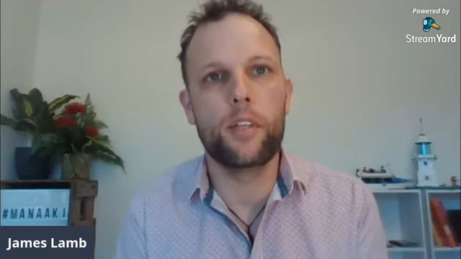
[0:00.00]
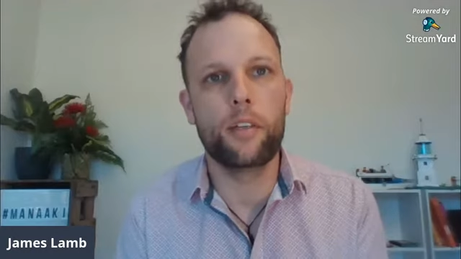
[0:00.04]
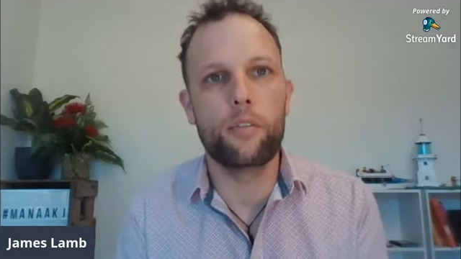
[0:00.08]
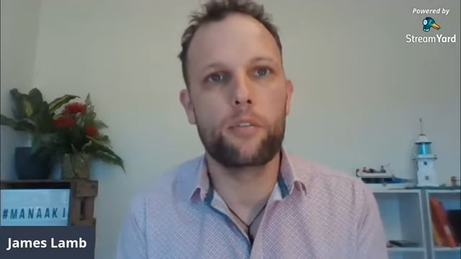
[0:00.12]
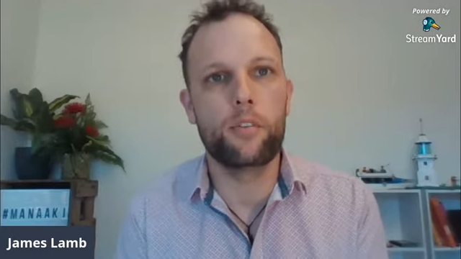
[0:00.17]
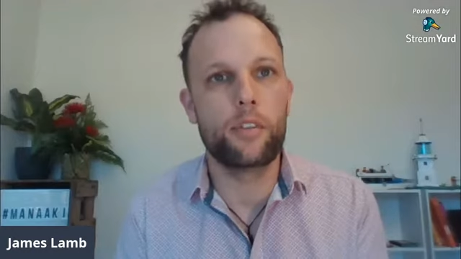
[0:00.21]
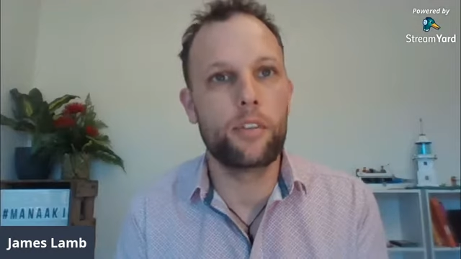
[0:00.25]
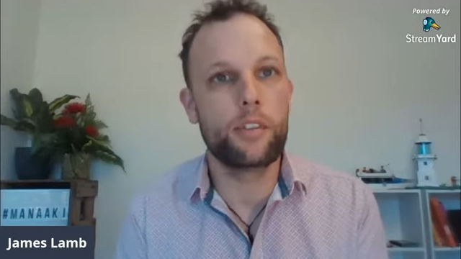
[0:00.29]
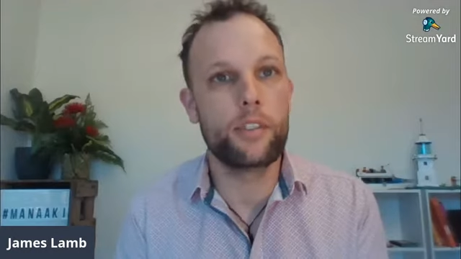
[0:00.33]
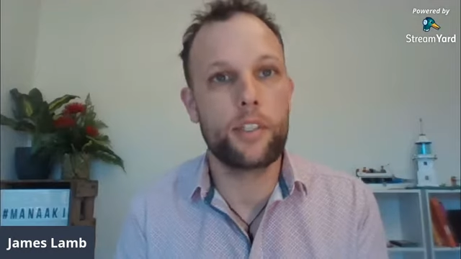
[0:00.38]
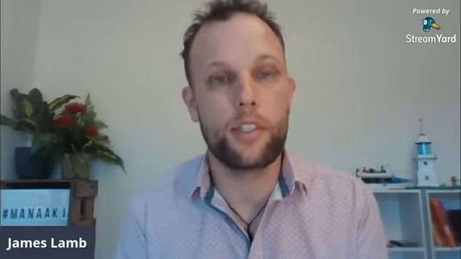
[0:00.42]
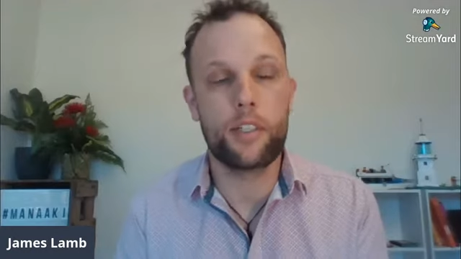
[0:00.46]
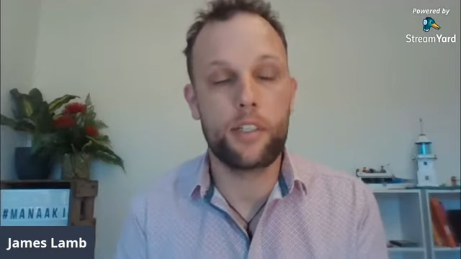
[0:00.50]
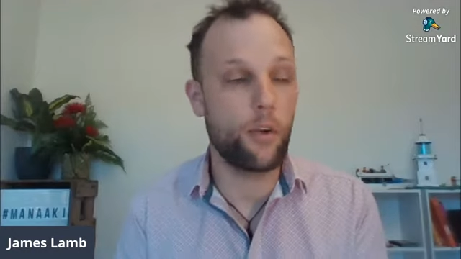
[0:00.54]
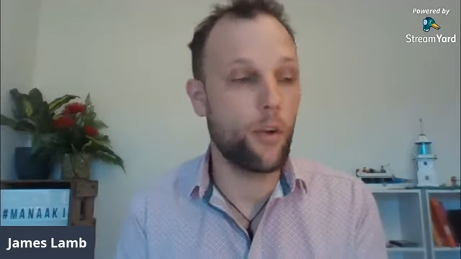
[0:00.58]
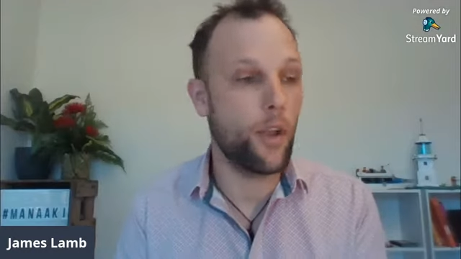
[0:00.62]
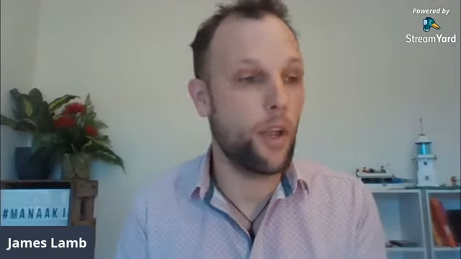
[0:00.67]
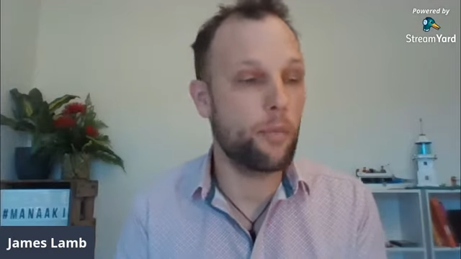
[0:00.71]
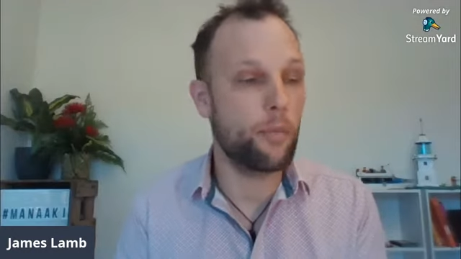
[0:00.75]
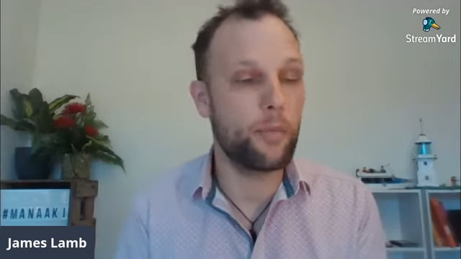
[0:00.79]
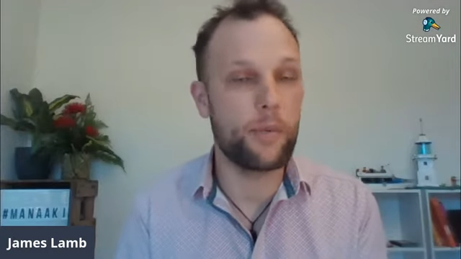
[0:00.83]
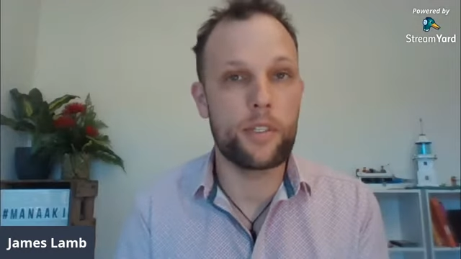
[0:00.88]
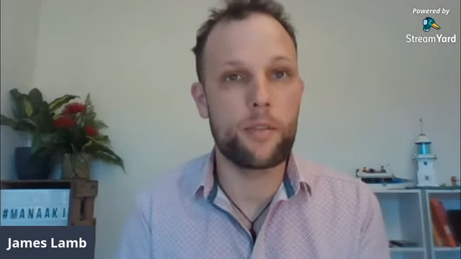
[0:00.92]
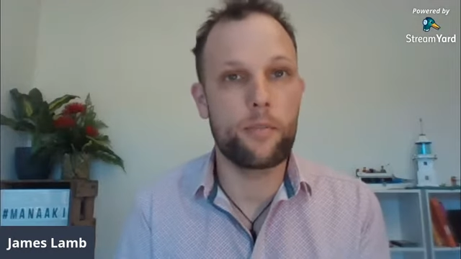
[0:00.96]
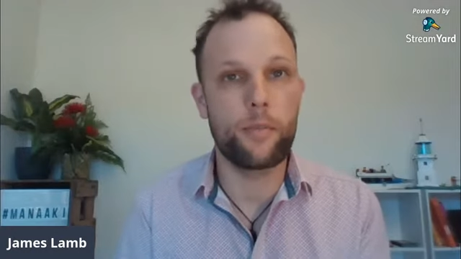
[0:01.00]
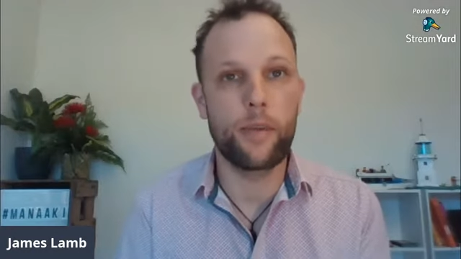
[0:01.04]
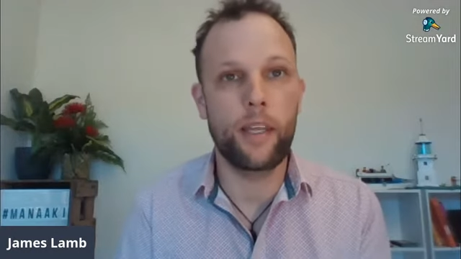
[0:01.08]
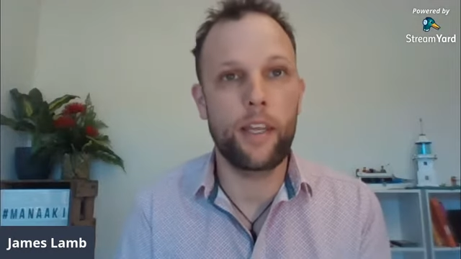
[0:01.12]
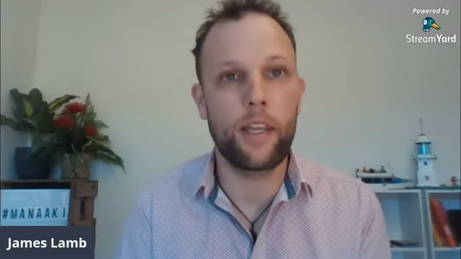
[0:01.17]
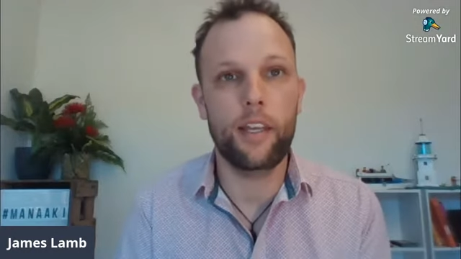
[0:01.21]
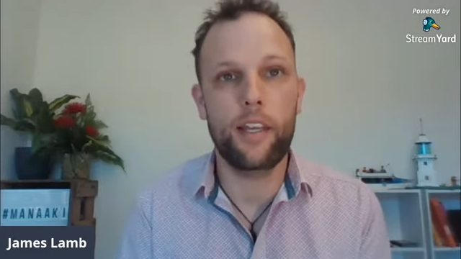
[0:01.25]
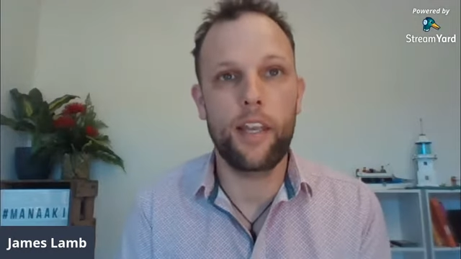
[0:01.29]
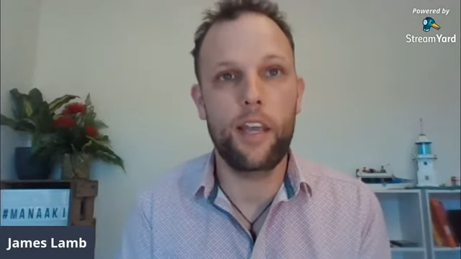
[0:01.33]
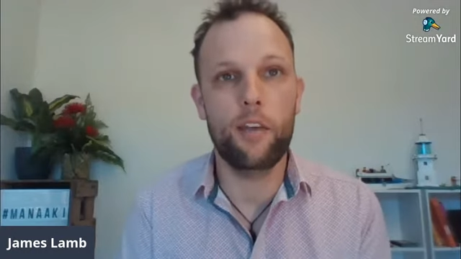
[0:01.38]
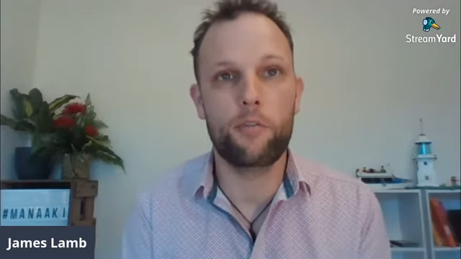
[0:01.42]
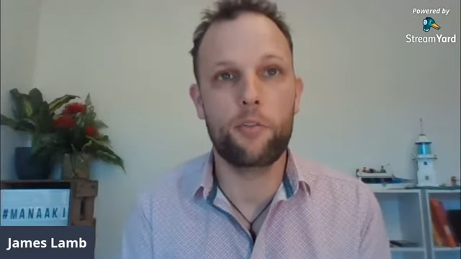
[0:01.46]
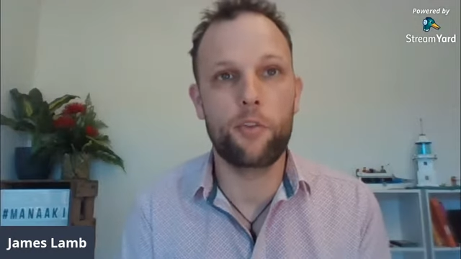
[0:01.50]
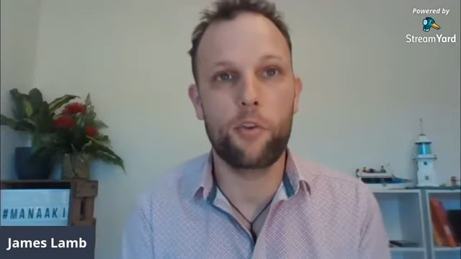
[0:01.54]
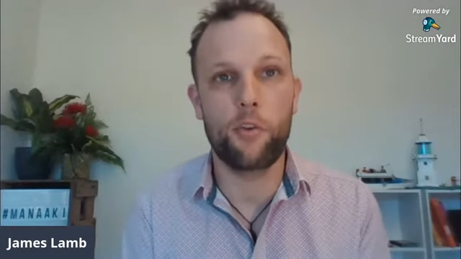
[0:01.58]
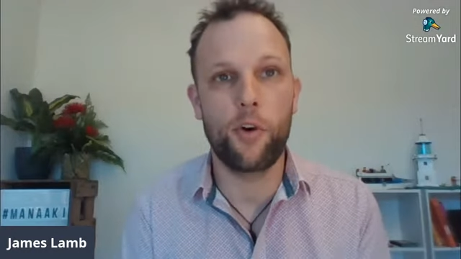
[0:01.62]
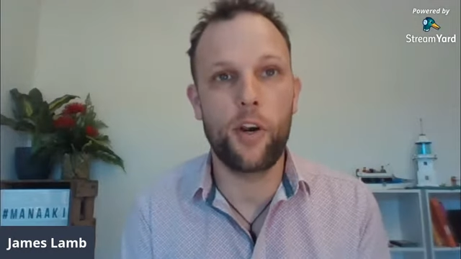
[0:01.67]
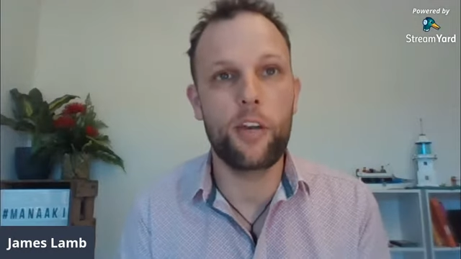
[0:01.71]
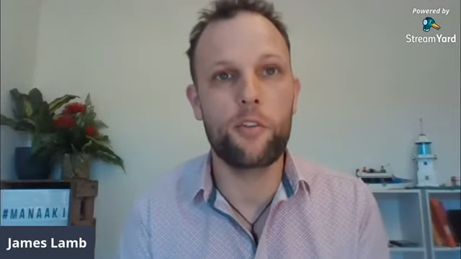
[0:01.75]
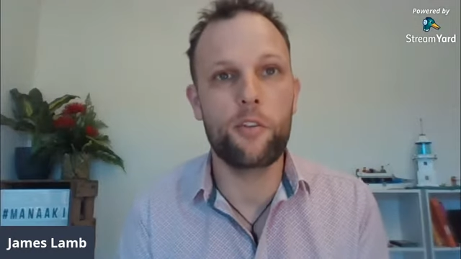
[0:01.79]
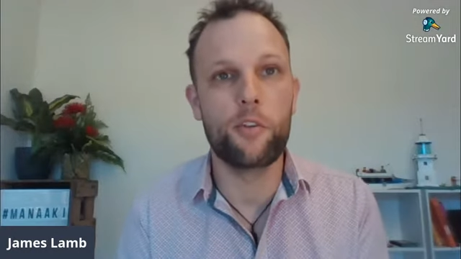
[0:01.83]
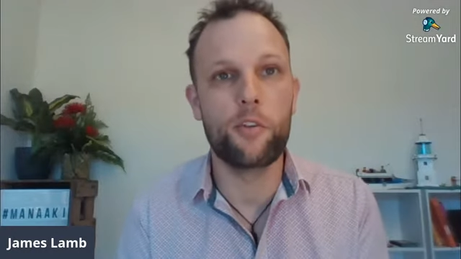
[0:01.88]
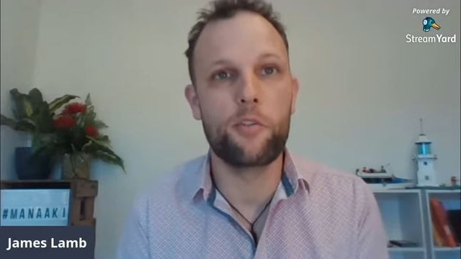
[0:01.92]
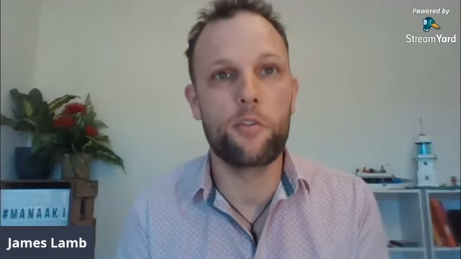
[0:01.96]
They've just so happens to have
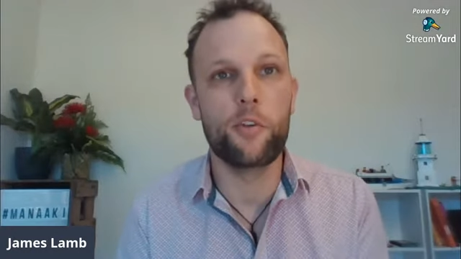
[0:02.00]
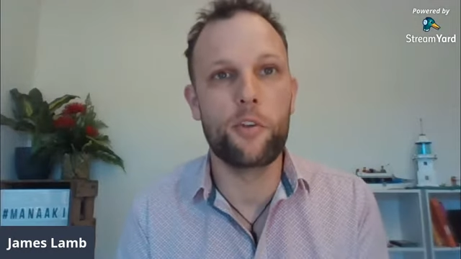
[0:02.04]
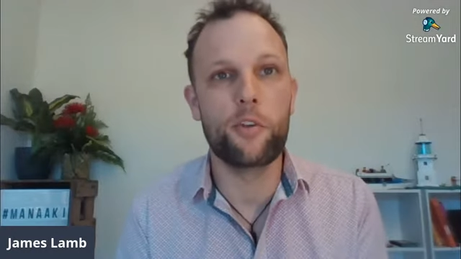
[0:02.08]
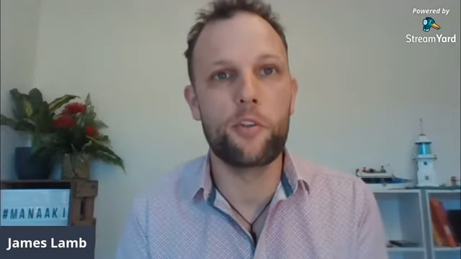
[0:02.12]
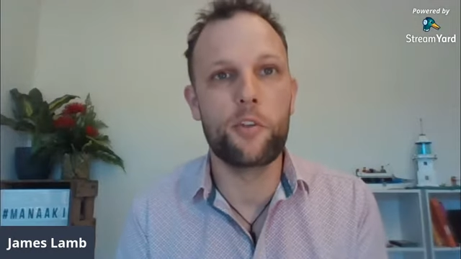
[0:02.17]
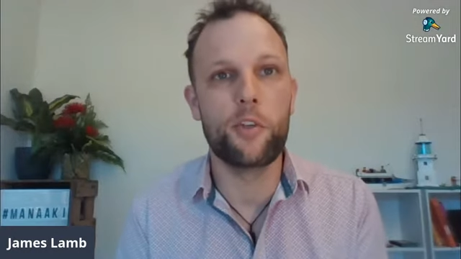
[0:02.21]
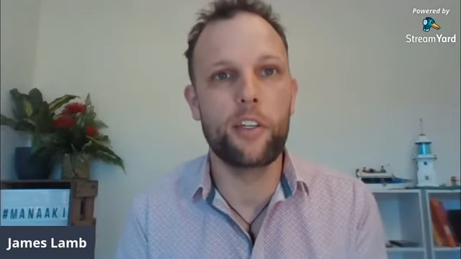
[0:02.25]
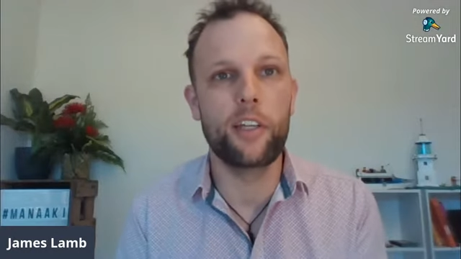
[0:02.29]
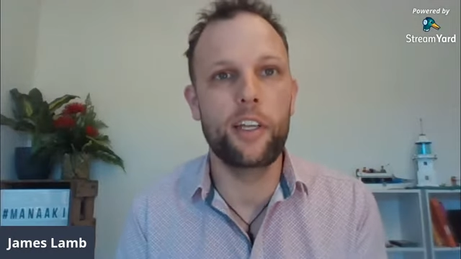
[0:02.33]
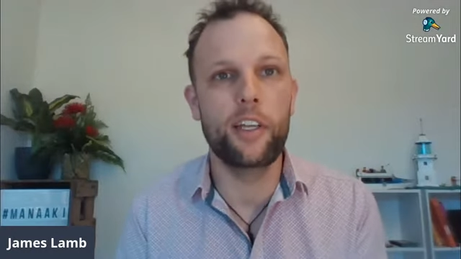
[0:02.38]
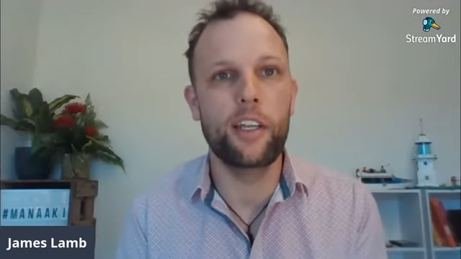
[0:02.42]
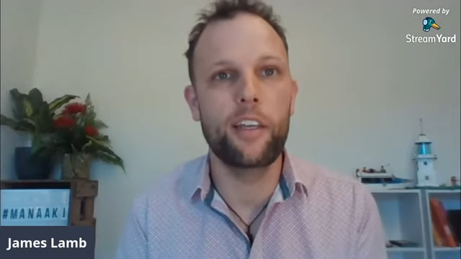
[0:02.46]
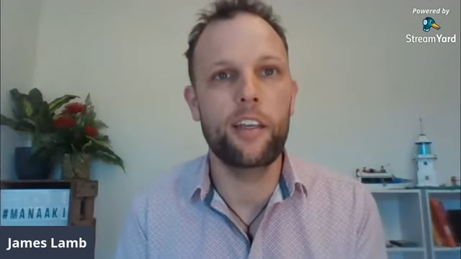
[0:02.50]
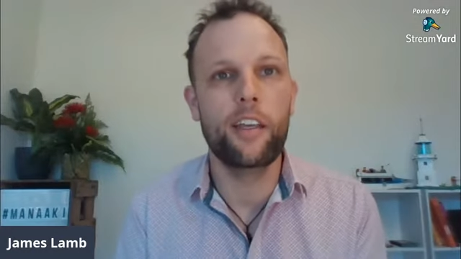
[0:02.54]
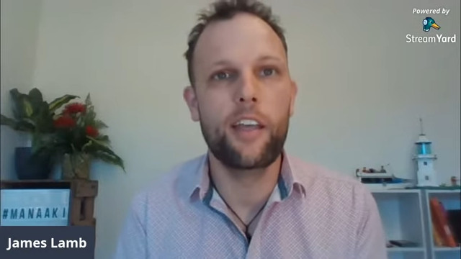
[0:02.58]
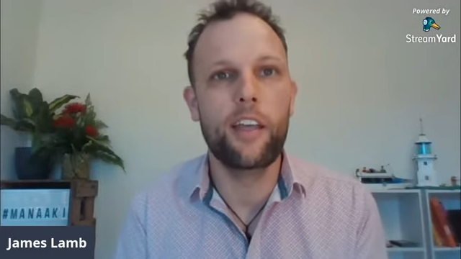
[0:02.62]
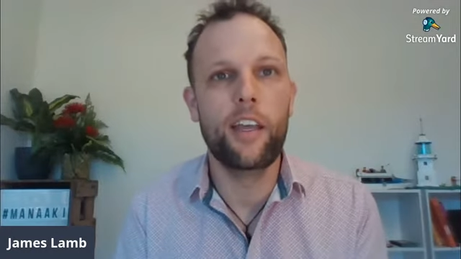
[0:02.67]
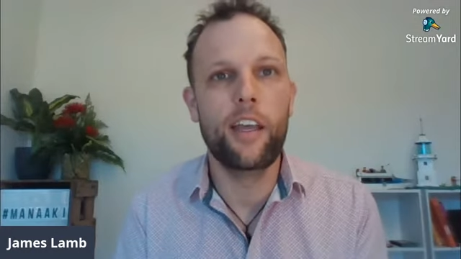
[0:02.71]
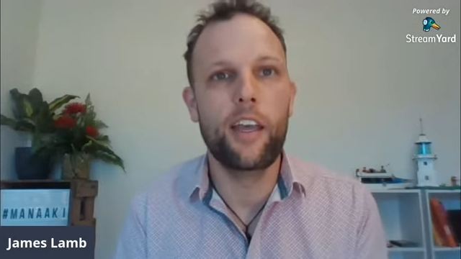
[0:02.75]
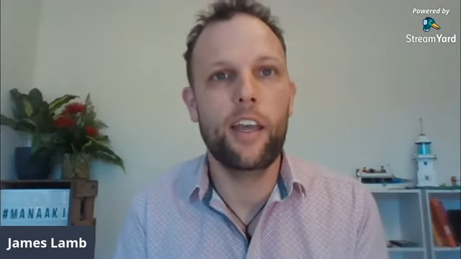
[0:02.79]
great reviews on there,